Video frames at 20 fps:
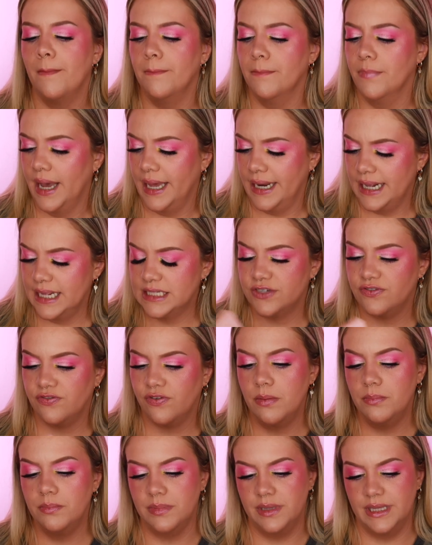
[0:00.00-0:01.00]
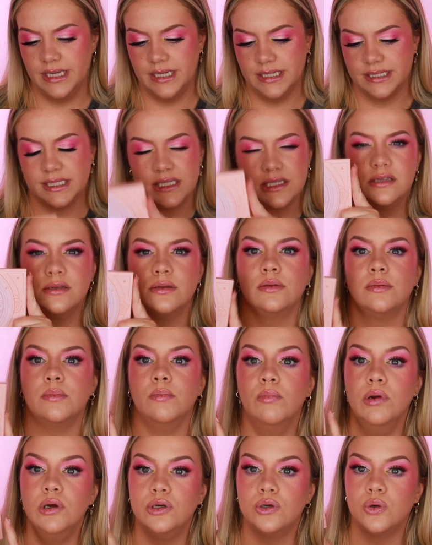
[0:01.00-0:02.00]
but it's from this
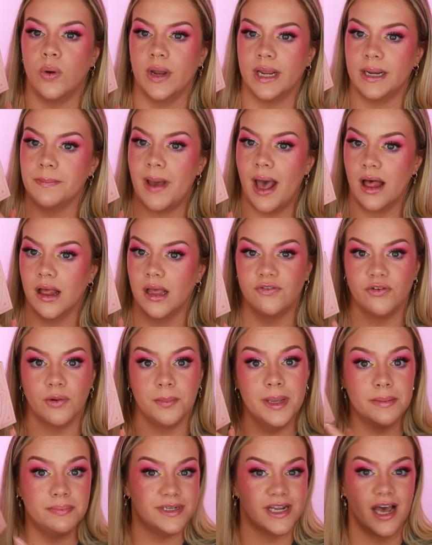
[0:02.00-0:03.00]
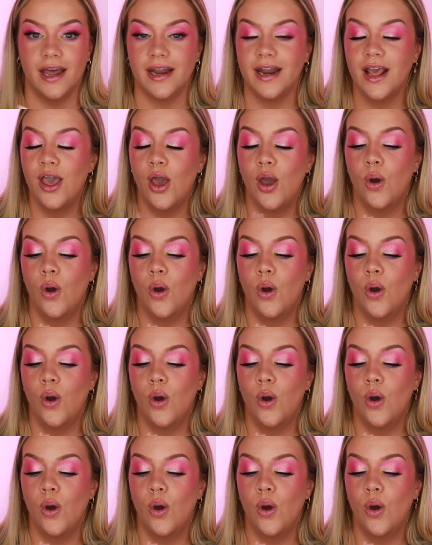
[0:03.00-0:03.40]
Moon Queen palette from Hip Dot,